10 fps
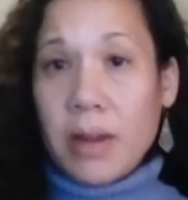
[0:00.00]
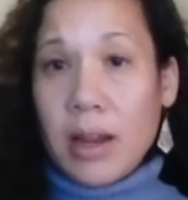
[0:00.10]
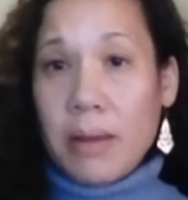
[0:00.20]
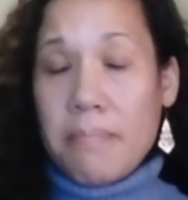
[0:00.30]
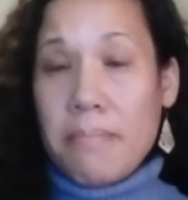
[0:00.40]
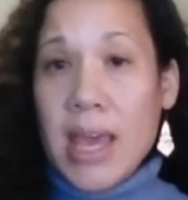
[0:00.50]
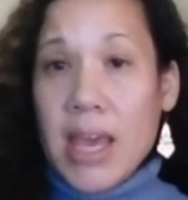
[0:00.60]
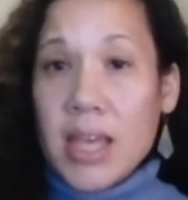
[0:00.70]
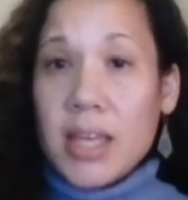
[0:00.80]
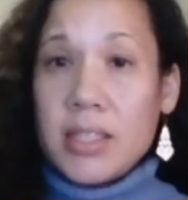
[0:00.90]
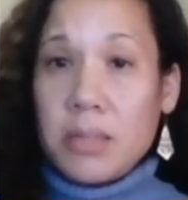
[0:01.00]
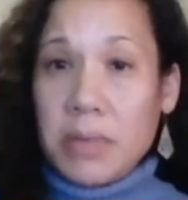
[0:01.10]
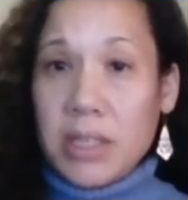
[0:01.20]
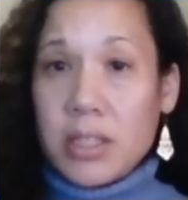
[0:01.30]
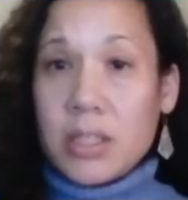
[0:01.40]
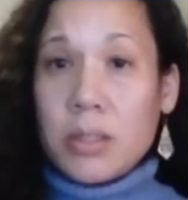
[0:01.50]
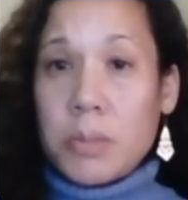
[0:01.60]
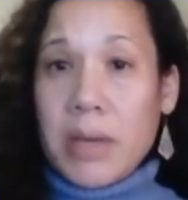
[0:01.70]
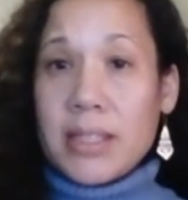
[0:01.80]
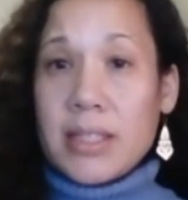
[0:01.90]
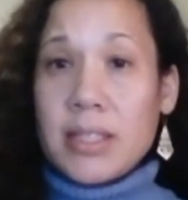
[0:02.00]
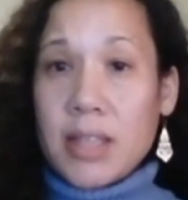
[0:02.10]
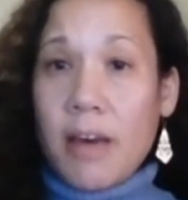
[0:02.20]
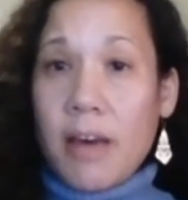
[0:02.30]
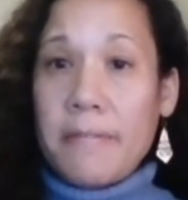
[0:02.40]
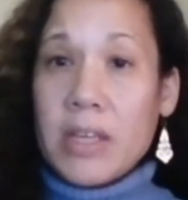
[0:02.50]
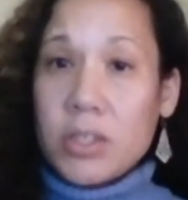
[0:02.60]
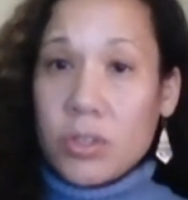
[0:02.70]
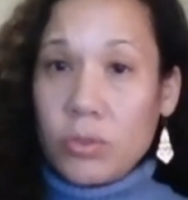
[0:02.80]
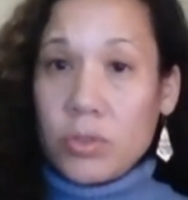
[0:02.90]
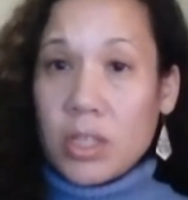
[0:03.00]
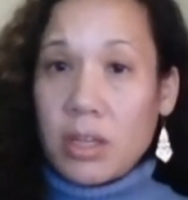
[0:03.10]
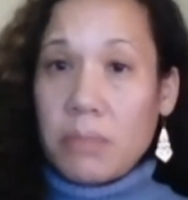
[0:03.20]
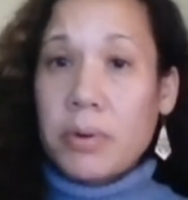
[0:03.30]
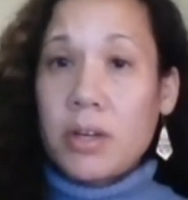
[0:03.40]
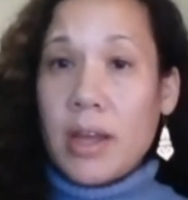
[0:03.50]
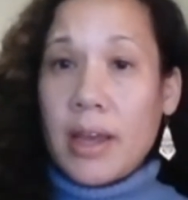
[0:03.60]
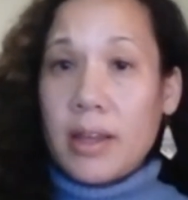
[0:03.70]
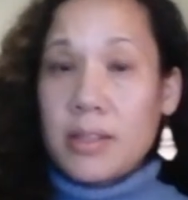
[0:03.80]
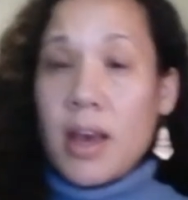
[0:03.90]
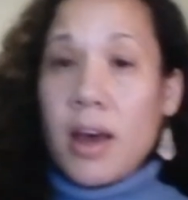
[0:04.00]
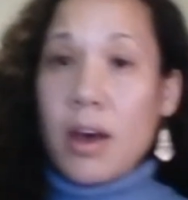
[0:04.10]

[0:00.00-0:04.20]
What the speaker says: made to be spaces of exclusion and